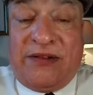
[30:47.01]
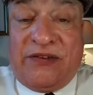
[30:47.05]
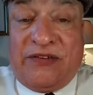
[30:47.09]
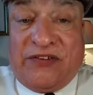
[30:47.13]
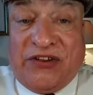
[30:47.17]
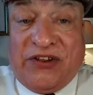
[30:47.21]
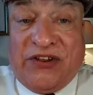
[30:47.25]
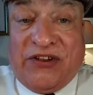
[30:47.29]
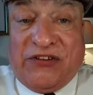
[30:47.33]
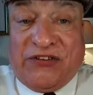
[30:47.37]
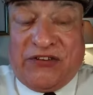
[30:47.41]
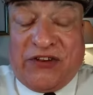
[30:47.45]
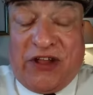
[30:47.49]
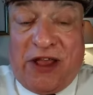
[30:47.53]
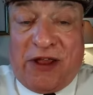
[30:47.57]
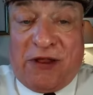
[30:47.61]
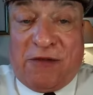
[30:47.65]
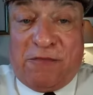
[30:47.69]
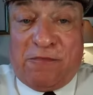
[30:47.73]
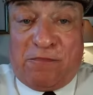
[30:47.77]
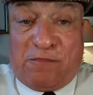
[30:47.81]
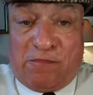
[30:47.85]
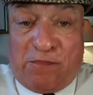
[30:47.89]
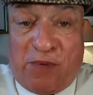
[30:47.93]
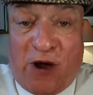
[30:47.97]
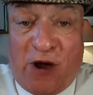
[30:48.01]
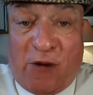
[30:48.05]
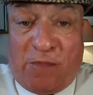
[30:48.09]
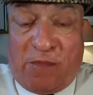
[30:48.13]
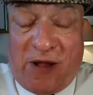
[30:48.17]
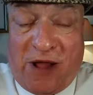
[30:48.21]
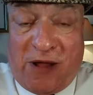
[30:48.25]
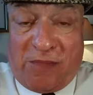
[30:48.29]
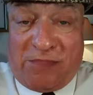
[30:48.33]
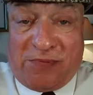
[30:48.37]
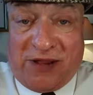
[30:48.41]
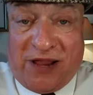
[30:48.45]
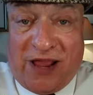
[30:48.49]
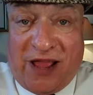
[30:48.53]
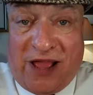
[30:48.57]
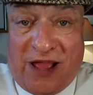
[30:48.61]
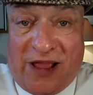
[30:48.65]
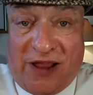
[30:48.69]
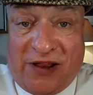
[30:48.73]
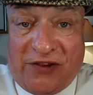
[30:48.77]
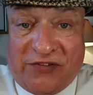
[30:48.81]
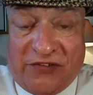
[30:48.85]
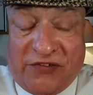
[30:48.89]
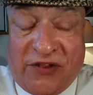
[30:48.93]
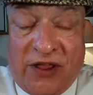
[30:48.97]
tea time pop-up,
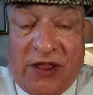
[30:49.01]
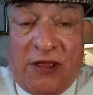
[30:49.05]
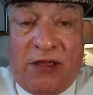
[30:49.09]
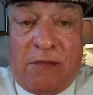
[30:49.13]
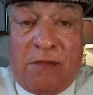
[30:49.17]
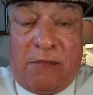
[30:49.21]
guys.